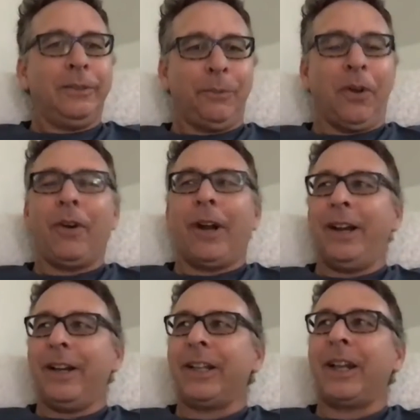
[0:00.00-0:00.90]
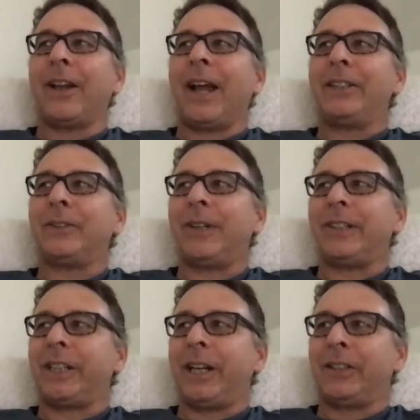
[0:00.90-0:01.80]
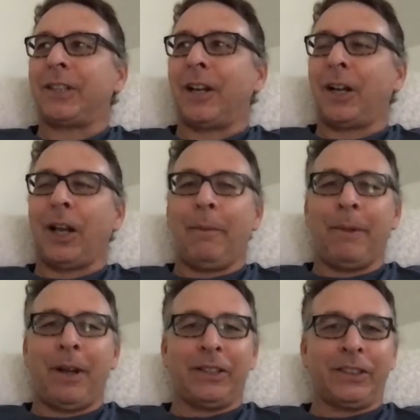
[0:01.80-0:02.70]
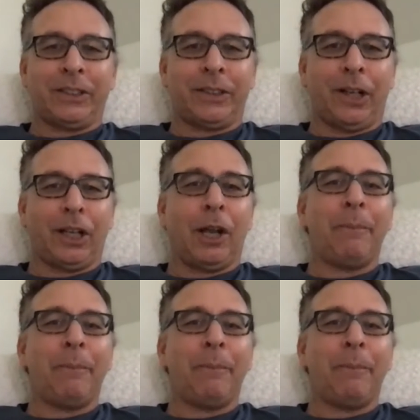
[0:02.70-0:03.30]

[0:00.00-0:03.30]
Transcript: All right. And then last question, as an alumnus, I